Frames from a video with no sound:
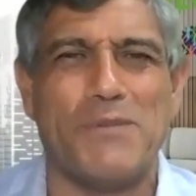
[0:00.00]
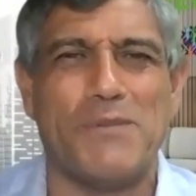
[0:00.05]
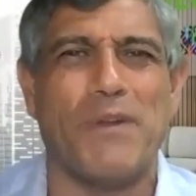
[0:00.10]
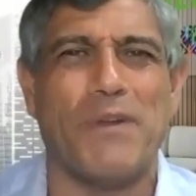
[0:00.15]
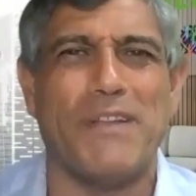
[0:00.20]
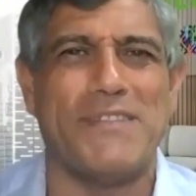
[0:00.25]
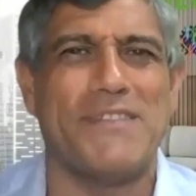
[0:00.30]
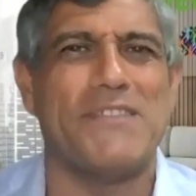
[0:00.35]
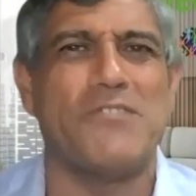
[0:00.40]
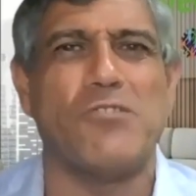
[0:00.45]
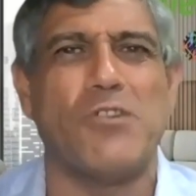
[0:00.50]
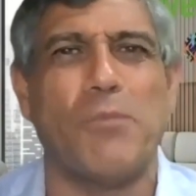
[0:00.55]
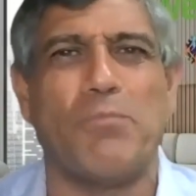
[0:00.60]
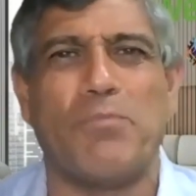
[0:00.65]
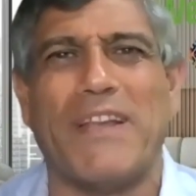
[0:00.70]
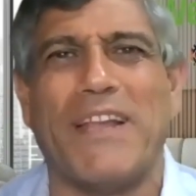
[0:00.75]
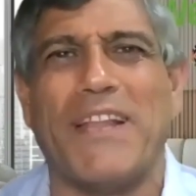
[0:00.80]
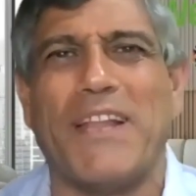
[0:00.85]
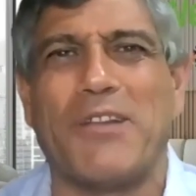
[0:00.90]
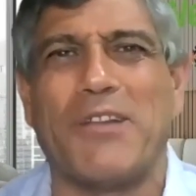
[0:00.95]
but it's
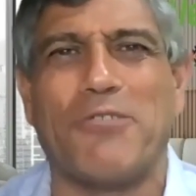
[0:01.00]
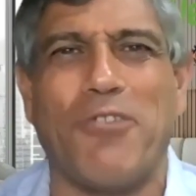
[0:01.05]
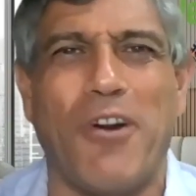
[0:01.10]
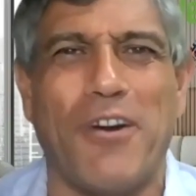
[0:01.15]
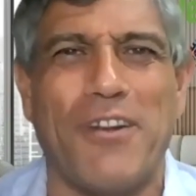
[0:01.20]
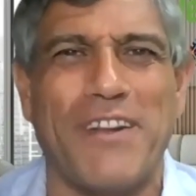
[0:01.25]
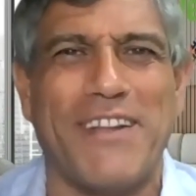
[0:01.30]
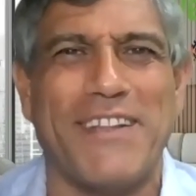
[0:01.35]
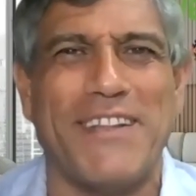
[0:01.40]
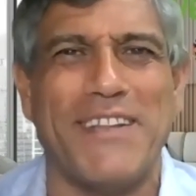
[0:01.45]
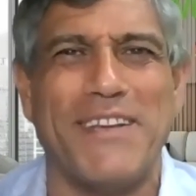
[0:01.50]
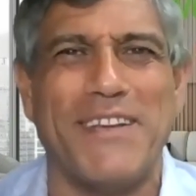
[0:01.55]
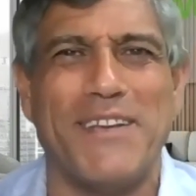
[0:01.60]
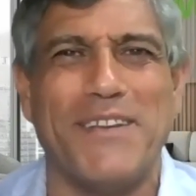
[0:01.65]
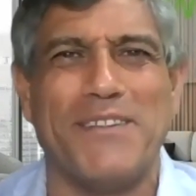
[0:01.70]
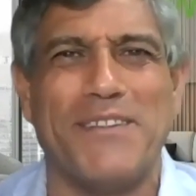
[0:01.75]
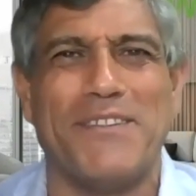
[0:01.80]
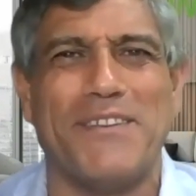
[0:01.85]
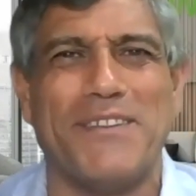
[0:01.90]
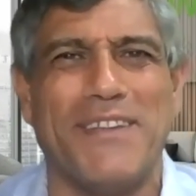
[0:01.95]
shipped
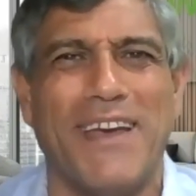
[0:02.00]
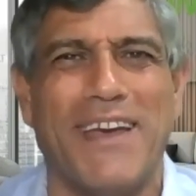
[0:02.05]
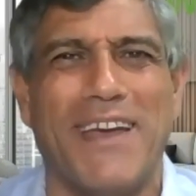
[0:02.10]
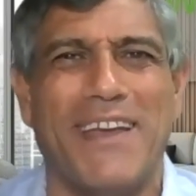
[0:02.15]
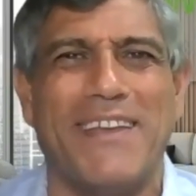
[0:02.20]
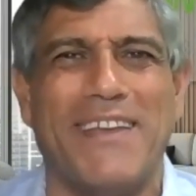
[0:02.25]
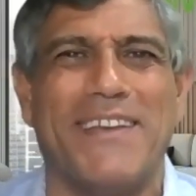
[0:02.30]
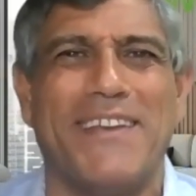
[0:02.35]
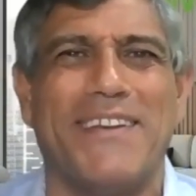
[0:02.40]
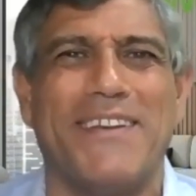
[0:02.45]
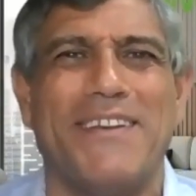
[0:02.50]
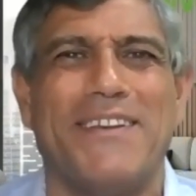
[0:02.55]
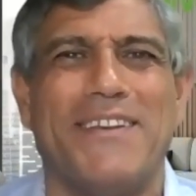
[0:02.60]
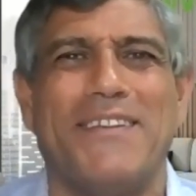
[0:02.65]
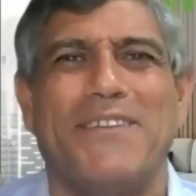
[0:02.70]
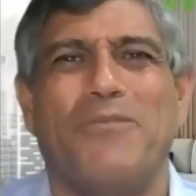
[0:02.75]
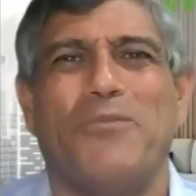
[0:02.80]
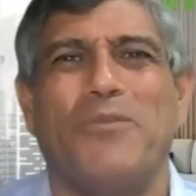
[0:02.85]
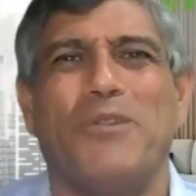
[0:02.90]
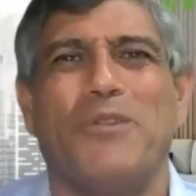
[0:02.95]
electronically today.
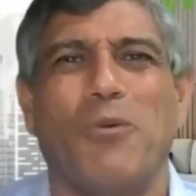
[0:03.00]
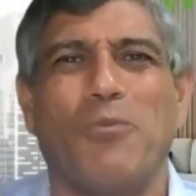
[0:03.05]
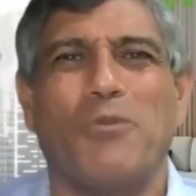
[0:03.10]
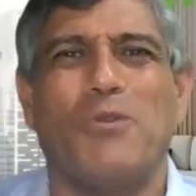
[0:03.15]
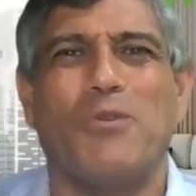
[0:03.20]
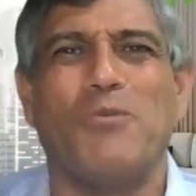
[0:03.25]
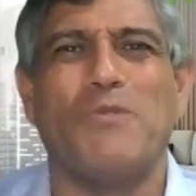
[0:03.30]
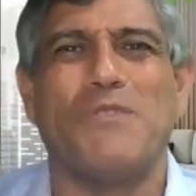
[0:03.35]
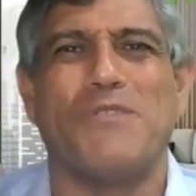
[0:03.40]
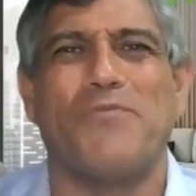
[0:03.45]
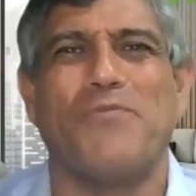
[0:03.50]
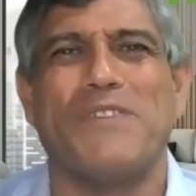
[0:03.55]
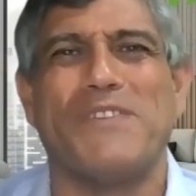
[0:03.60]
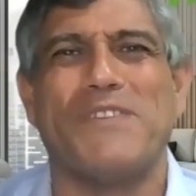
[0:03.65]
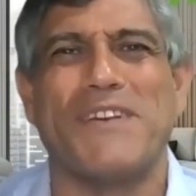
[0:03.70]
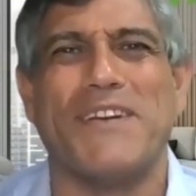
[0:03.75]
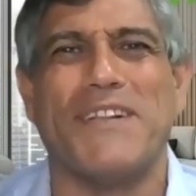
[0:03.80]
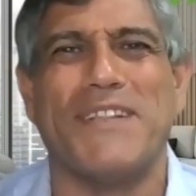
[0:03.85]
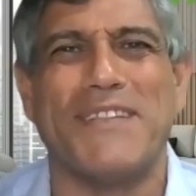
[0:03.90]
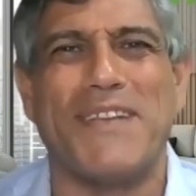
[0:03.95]
Exactly. We don't use a
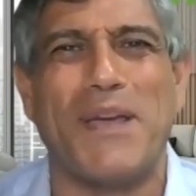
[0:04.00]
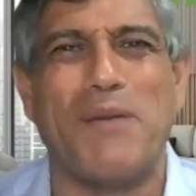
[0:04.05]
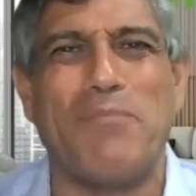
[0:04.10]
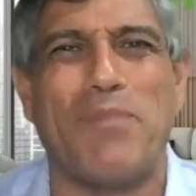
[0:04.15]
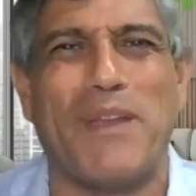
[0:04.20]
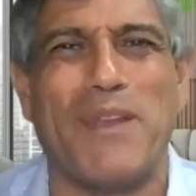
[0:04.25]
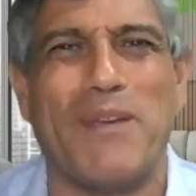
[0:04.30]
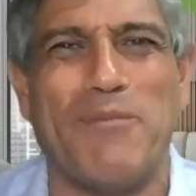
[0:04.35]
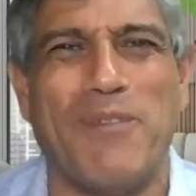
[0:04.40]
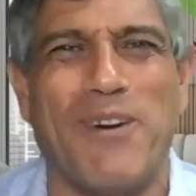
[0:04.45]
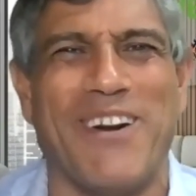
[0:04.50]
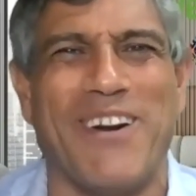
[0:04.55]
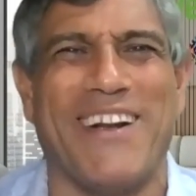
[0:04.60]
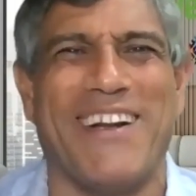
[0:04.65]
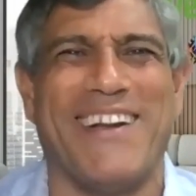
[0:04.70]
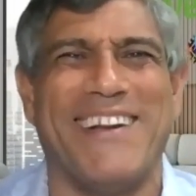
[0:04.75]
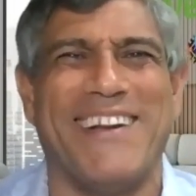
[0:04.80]
physical tape anymore.